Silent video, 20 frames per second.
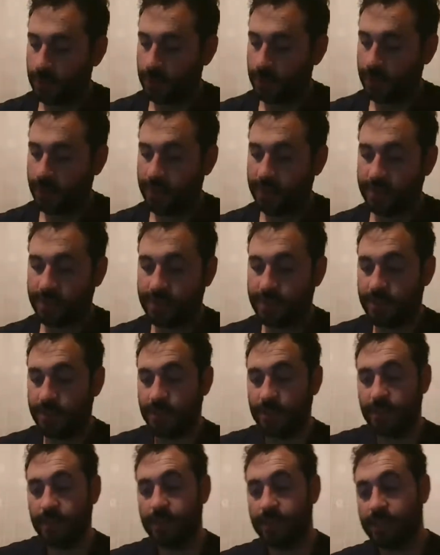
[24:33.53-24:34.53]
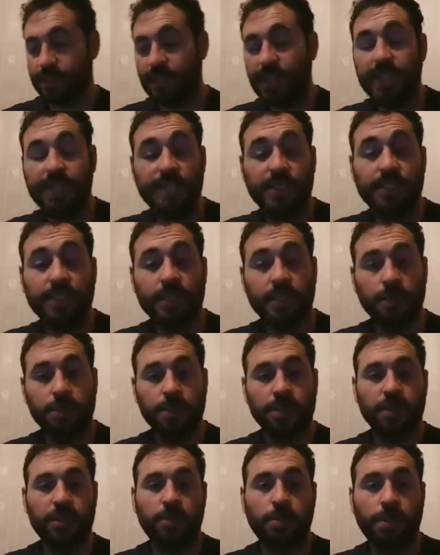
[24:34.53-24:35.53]
it's 89
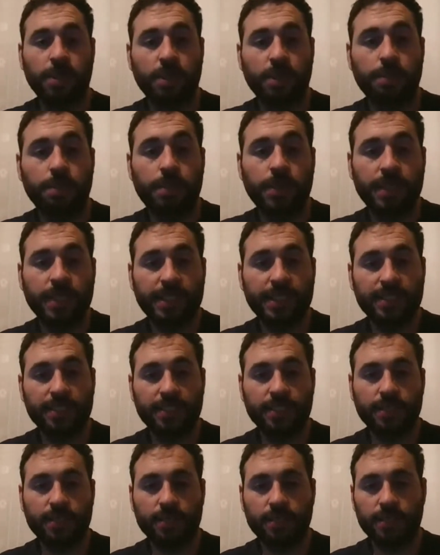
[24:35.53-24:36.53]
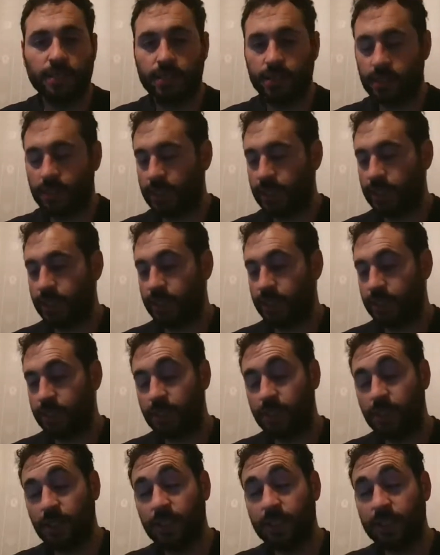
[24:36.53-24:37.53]
bhp per liter, and
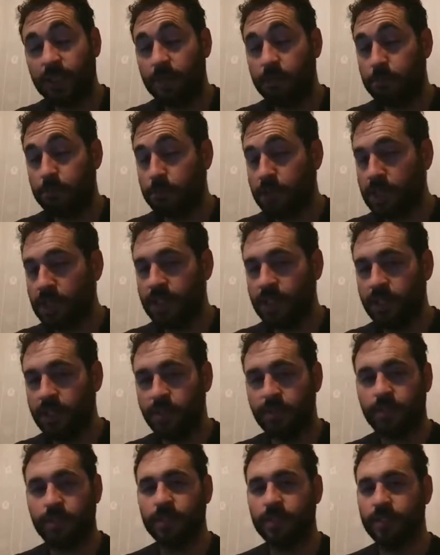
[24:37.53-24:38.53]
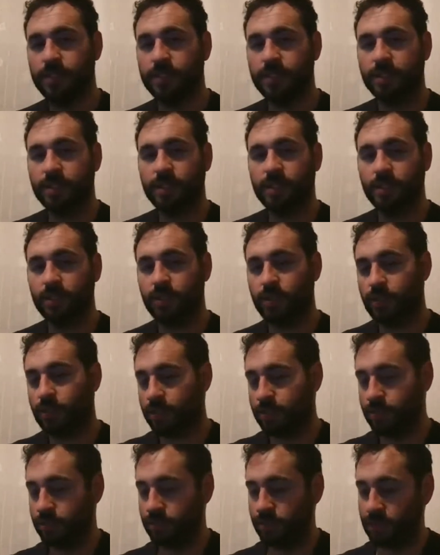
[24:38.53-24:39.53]
it's a big difference
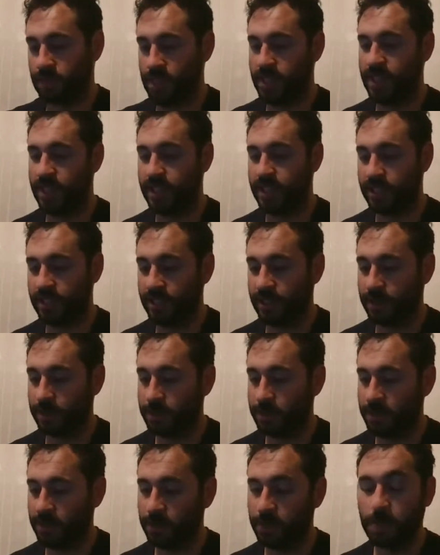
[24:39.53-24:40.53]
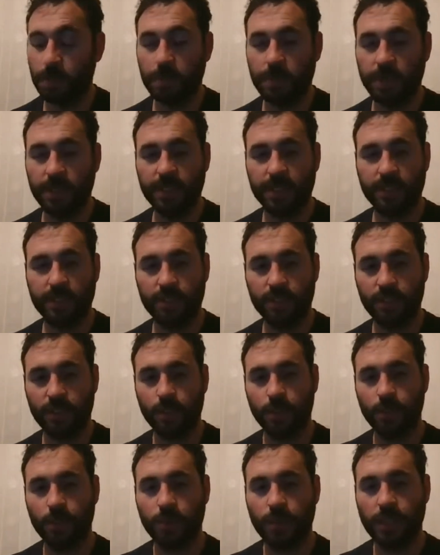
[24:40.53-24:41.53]
in bhp per liter.
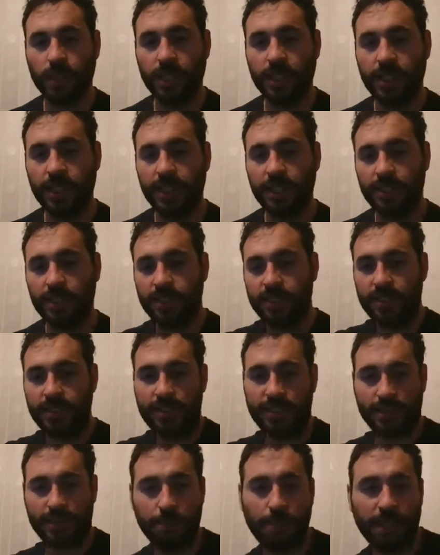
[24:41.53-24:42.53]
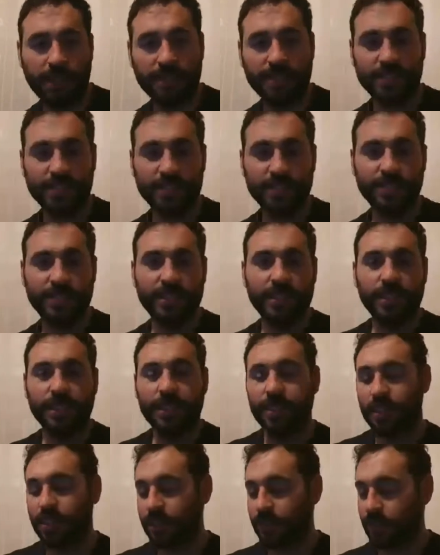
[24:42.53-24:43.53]
So it's better,
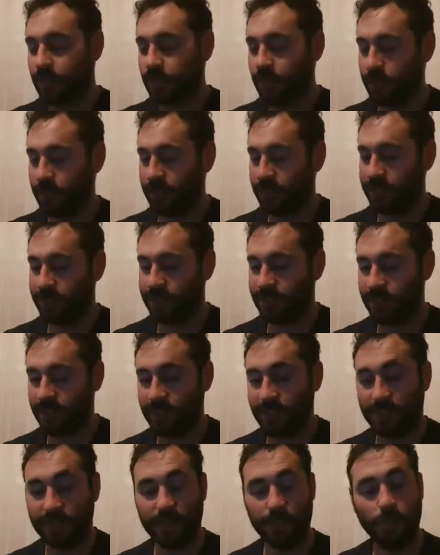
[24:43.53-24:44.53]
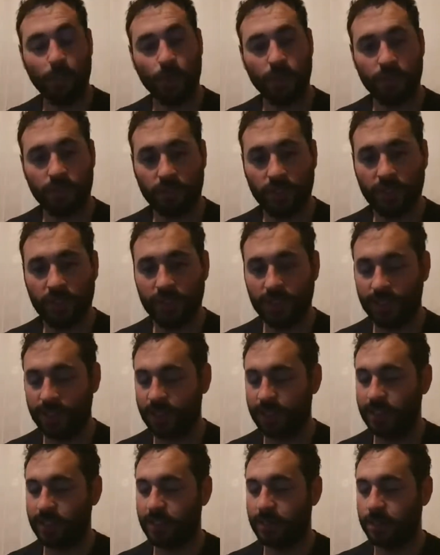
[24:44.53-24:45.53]
it's a more
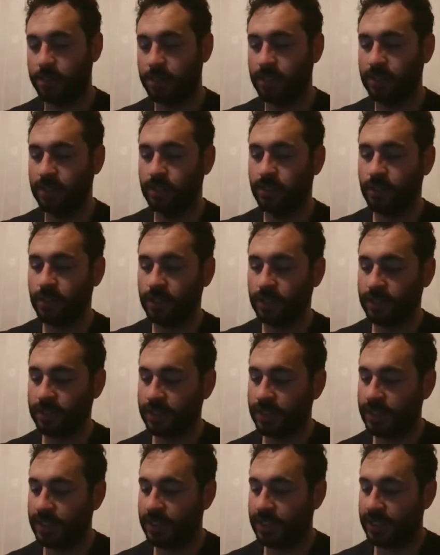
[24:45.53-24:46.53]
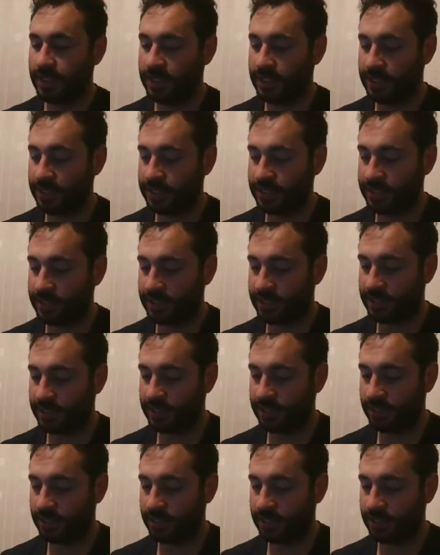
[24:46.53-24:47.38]
efficient manifold. Like